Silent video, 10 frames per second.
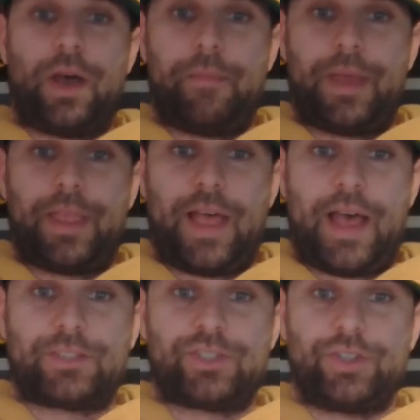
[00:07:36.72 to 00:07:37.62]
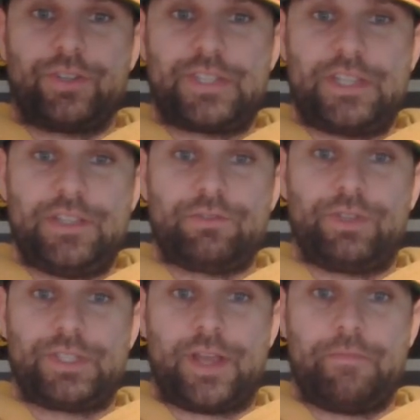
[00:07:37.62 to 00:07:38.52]
put on my last jerseys through
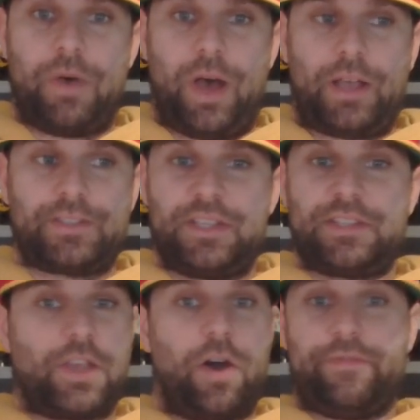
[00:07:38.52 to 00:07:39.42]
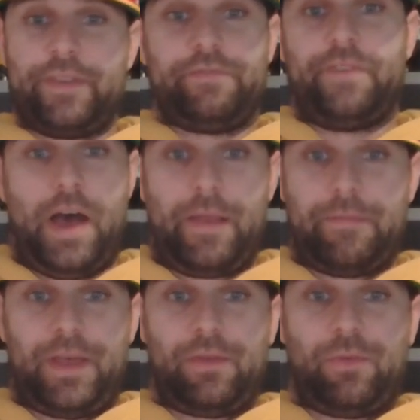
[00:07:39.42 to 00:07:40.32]
these unboxings. They all fit fine,
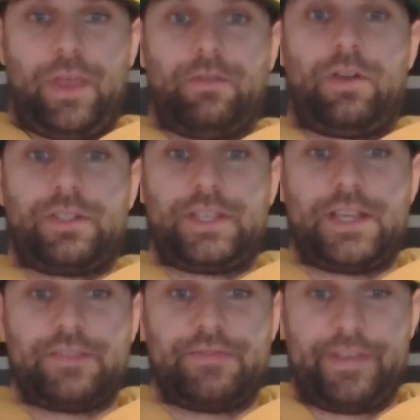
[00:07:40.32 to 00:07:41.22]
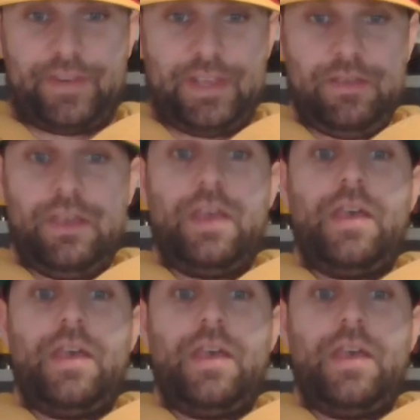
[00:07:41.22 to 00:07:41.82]
by the way. They were all size 50.